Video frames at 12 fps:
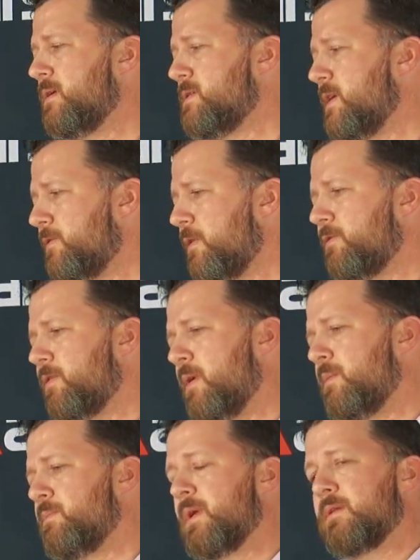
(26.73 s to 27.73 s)
is different
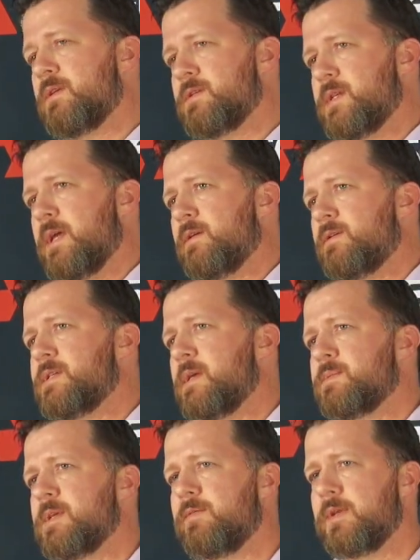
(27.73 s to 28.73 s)
from the standard
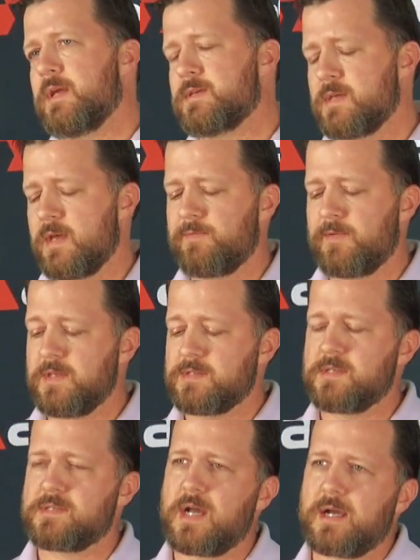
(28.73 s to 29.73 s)
SAM7SF
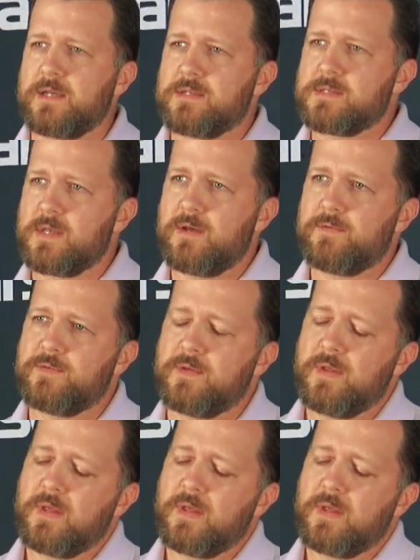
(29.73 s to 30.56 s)
is the stock itself.